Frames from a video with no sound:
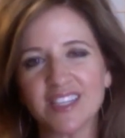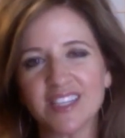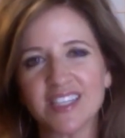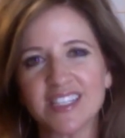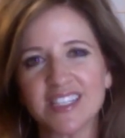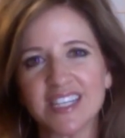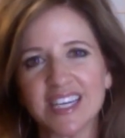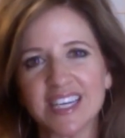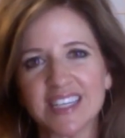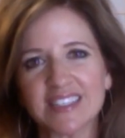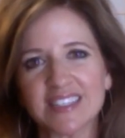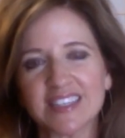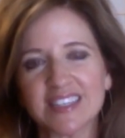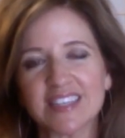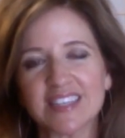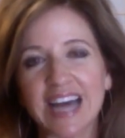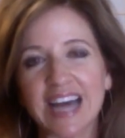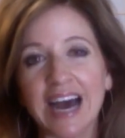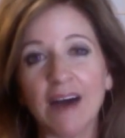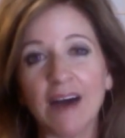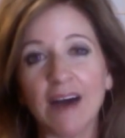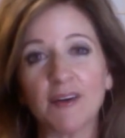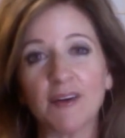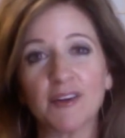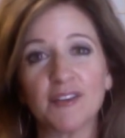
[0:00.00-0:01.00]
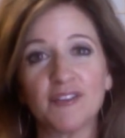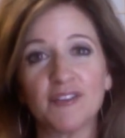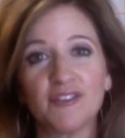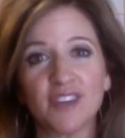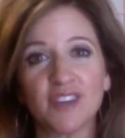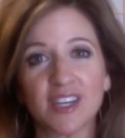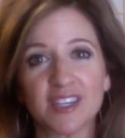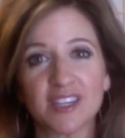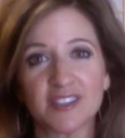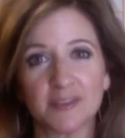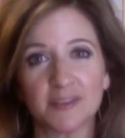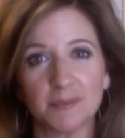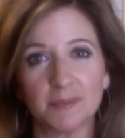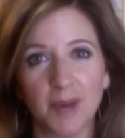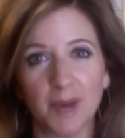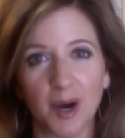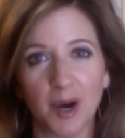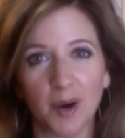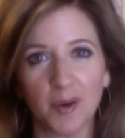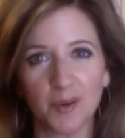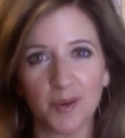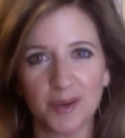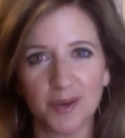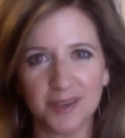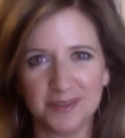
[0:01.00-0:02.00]
It takes us out of victim
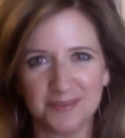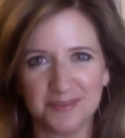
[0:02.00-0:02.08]
mode